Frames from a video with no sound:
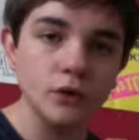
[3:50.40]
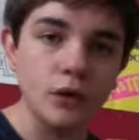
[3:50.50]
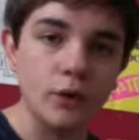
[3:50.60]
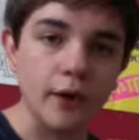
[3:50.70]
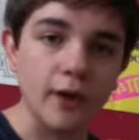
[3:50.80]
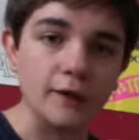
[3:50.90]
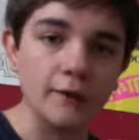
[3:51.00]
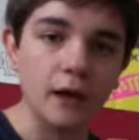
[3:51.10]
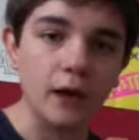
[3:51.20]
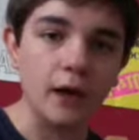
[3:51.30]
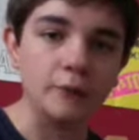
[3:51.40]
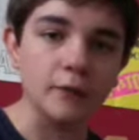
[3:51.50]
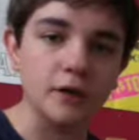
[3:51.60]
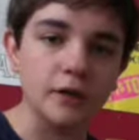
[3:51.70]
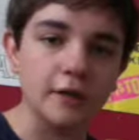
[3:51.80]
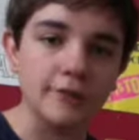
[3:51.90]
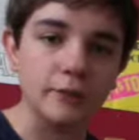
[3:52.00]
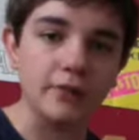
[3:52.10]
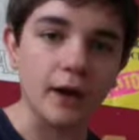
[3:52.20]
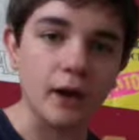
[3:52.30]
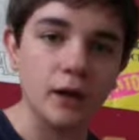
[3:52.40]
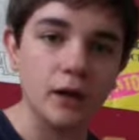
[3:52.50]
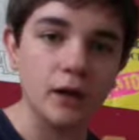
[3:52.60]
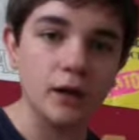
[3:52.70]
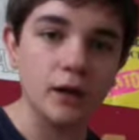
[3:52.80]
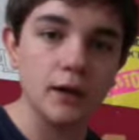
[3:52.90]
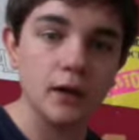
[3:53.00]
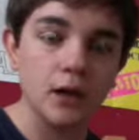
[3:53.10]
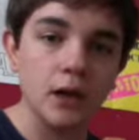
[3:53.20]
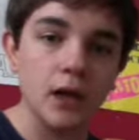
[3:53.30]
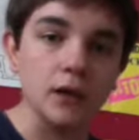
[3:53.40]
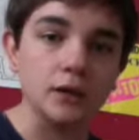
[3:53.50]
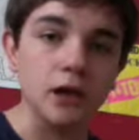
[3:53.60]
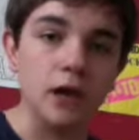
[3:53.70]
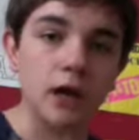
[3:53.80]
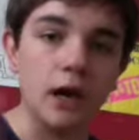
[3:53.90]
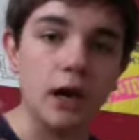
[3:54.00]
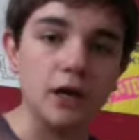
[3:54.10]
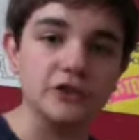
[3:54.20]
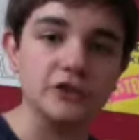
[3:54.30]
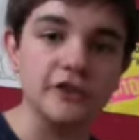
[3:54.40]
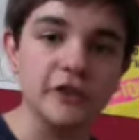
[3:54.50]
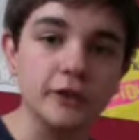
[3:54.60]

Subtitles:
Okay, I'm gonna leave it with that. And I shall see you